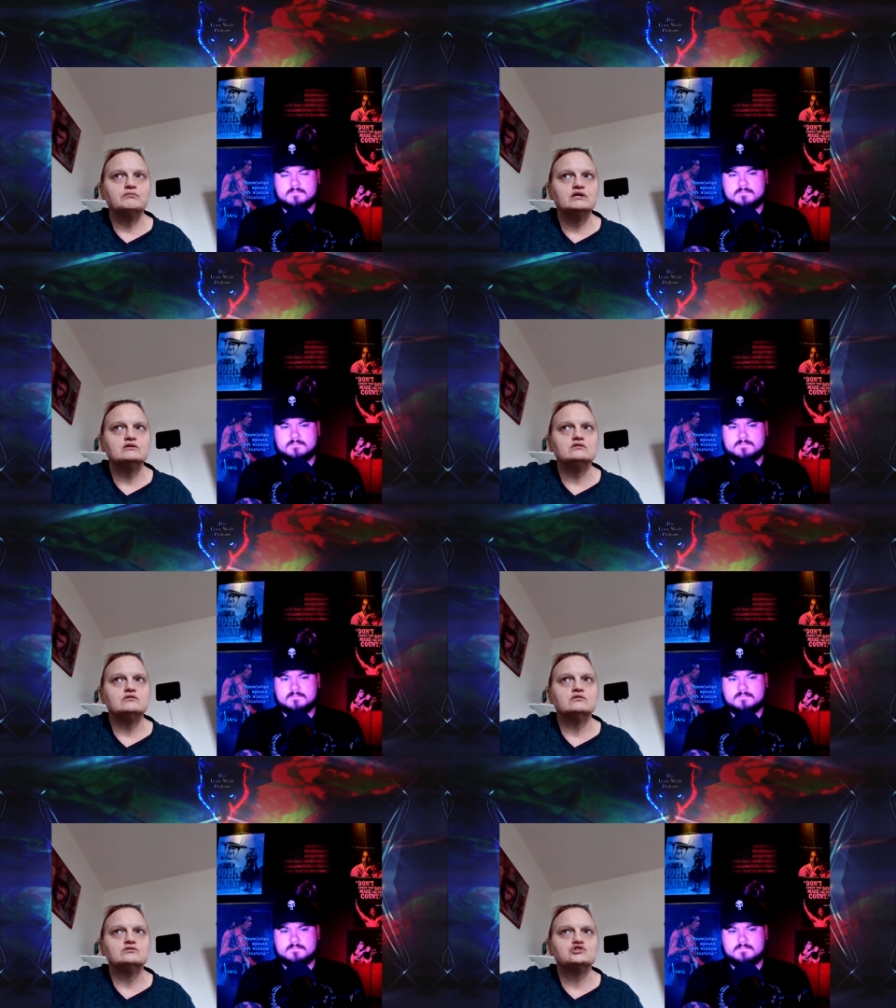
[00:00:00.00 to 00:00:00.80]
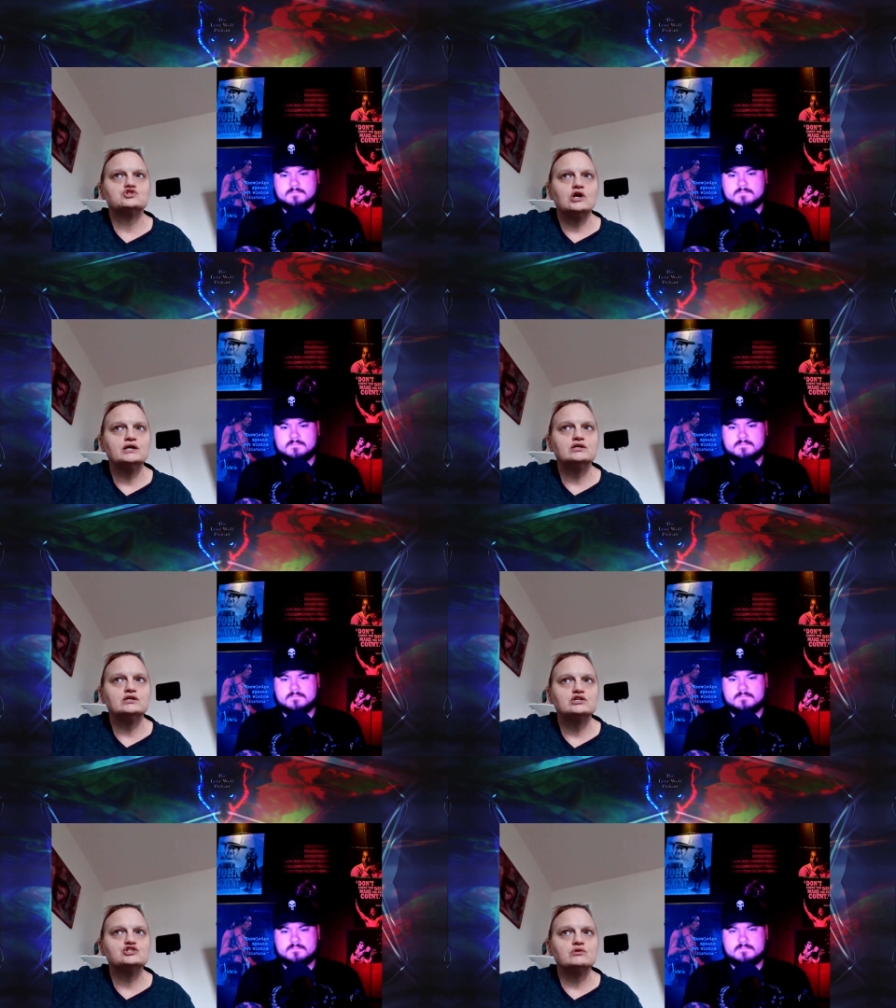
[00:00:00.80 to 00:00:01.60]
have been
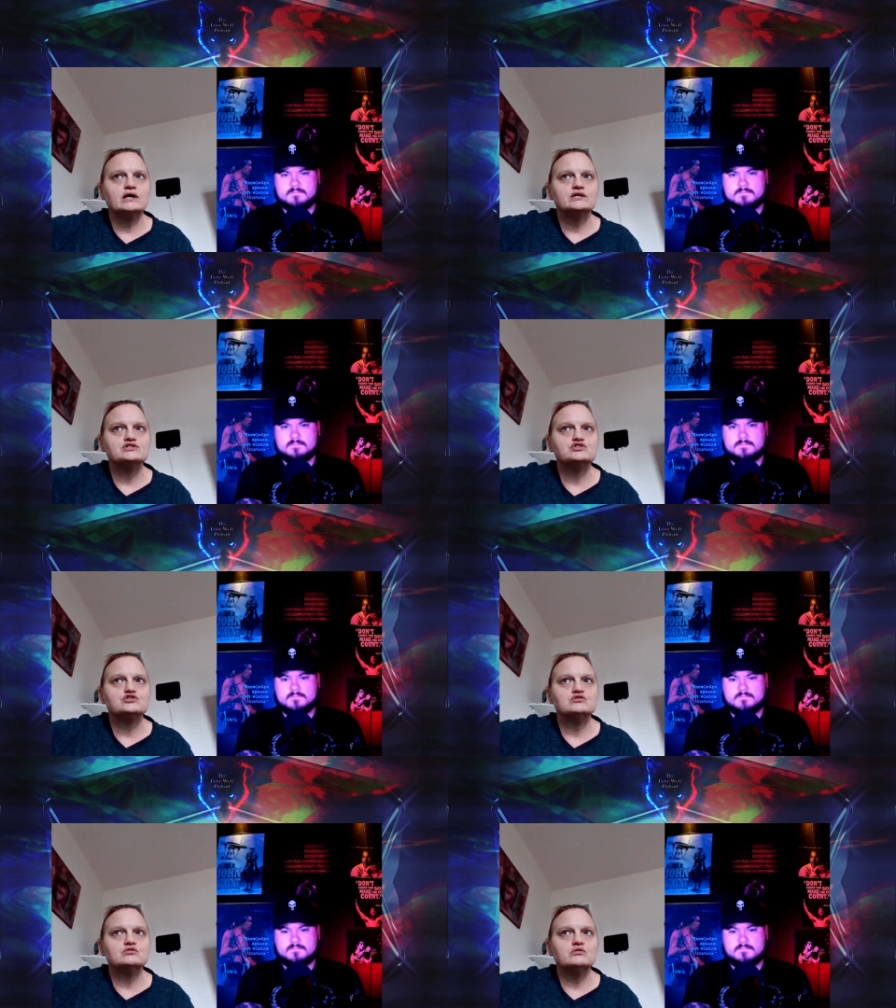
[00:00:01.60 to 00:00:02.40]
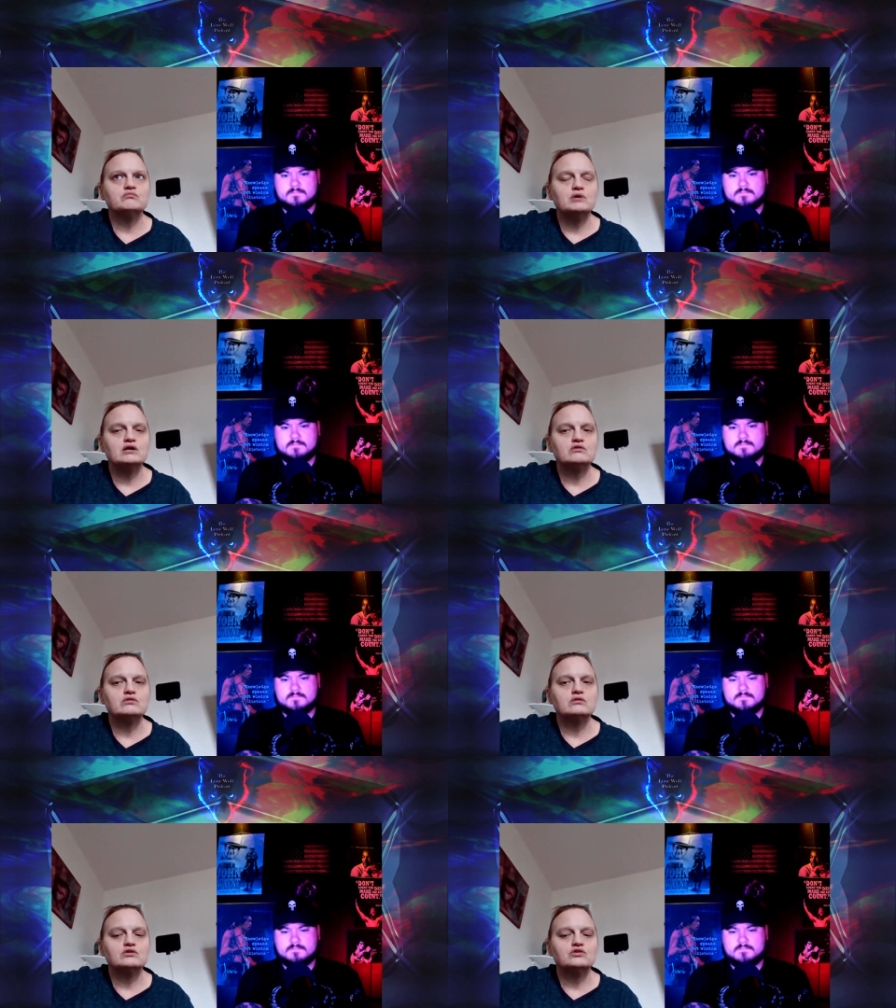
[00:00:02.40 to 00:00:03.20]
trying to get you guys to
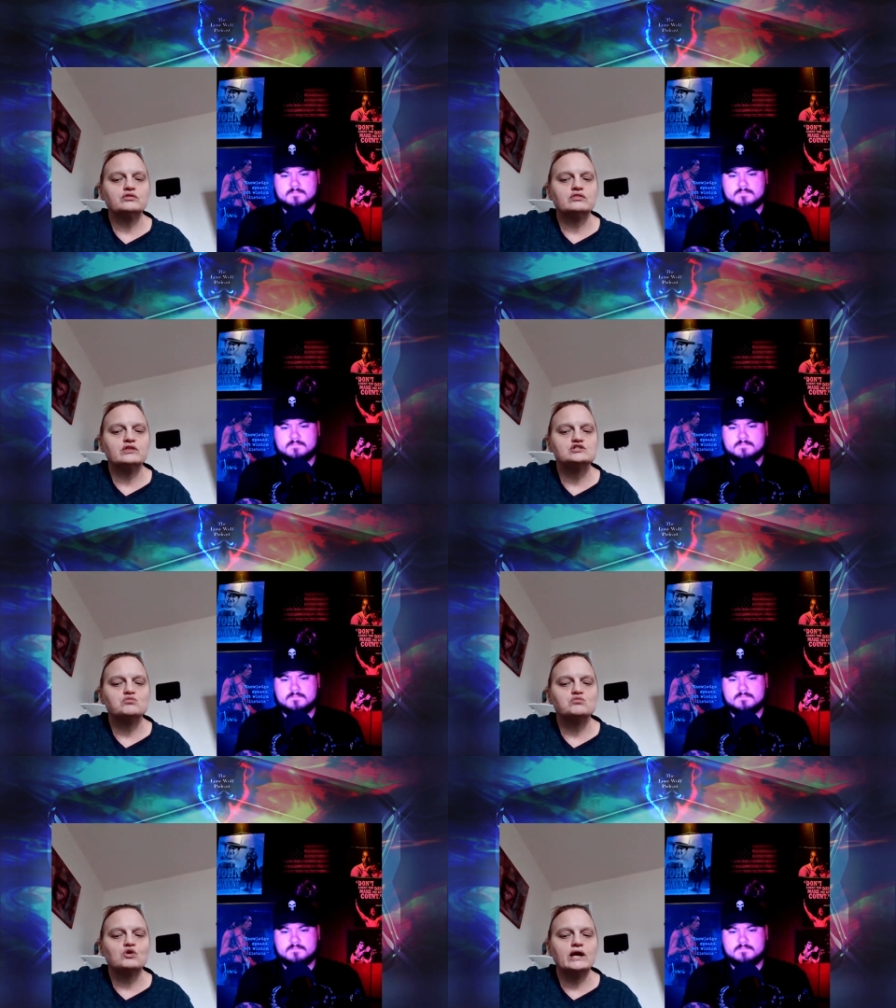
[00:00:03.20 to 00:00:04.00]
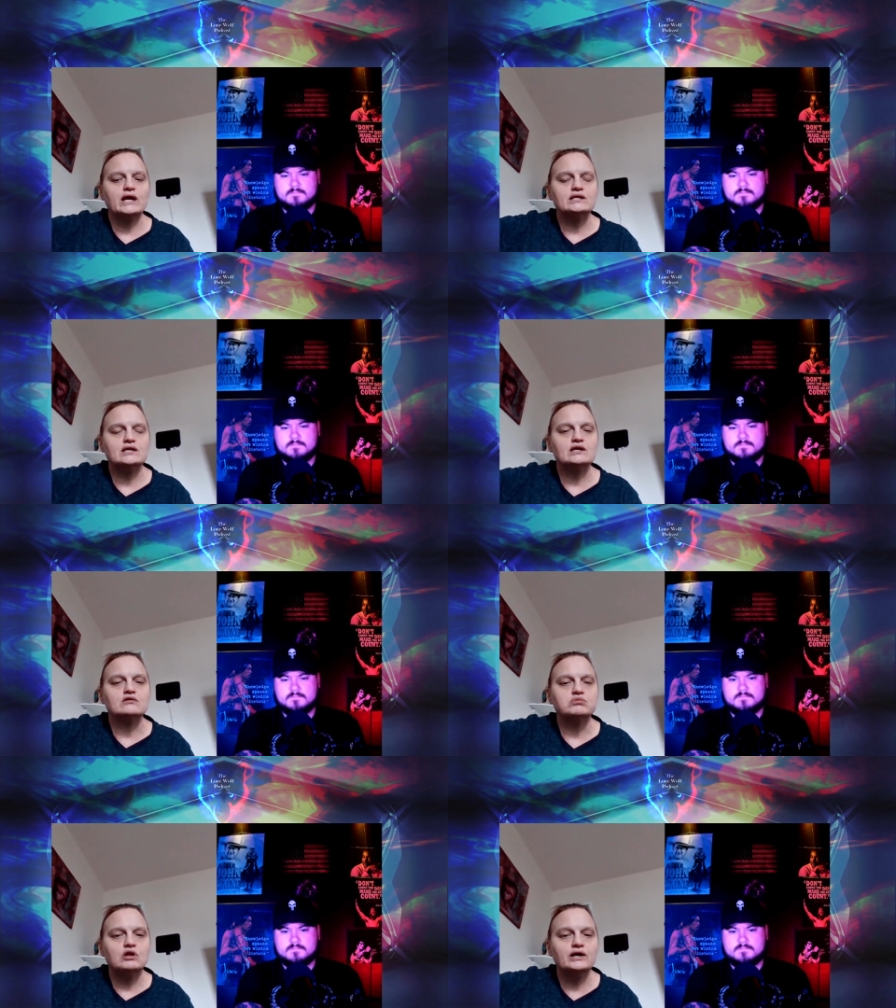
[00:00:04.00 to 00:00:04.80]
make things more
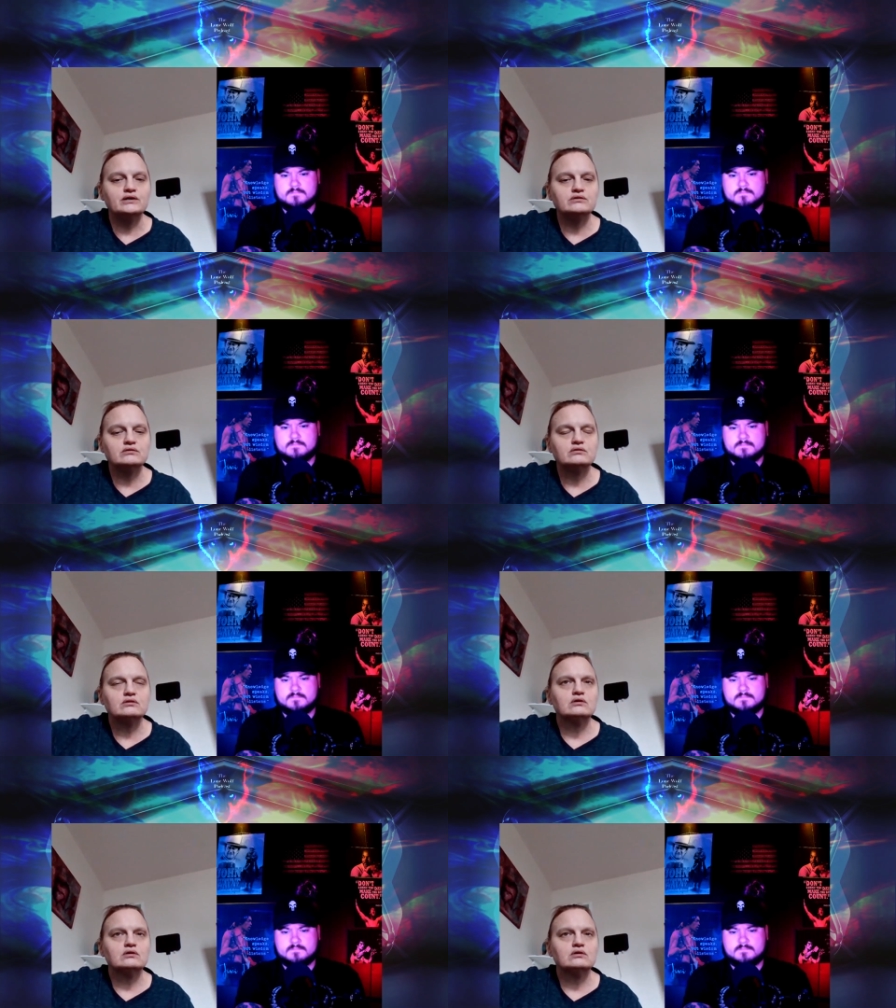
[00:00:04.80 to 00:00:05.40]
ADA compliant.